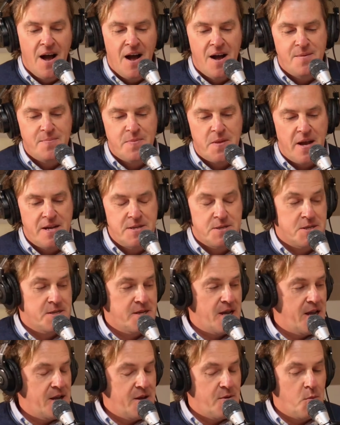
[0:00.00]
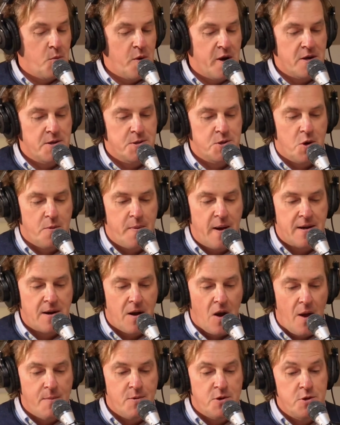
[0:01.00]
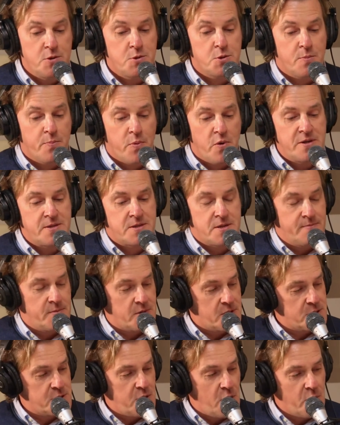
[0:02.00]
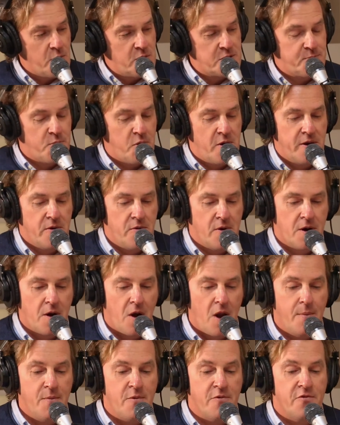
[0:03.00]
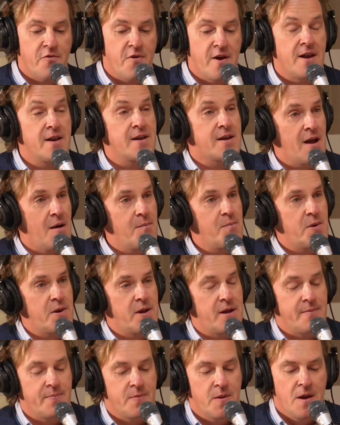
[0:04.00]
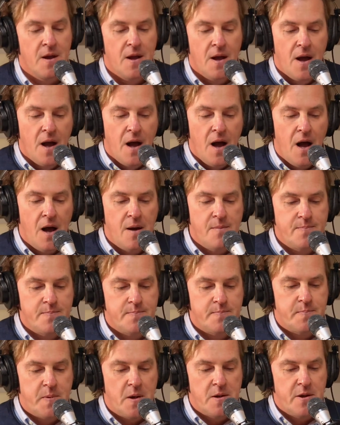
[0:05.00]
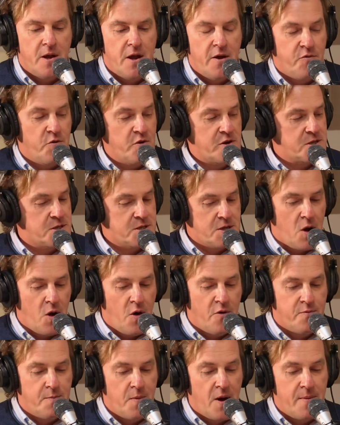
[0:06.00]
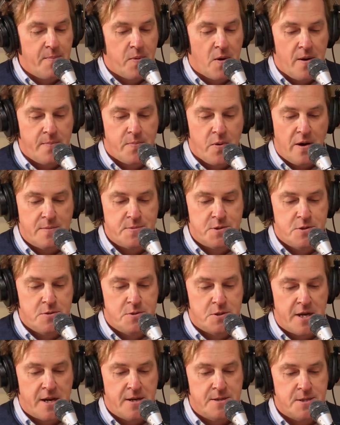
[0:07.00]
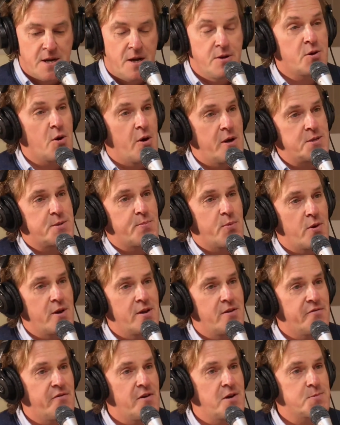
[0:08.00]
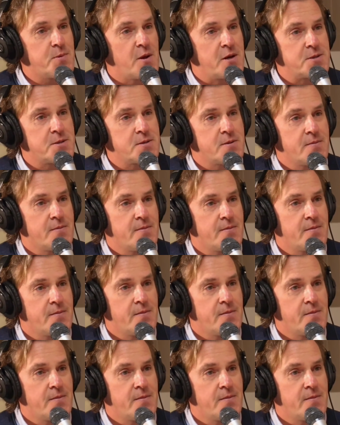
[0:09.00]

And today we're going to talk about climate neutral printing because Longreach Print are a climate friendly company. But if we could start off, Mike, by perhaps you telling us how you got into print in the first place.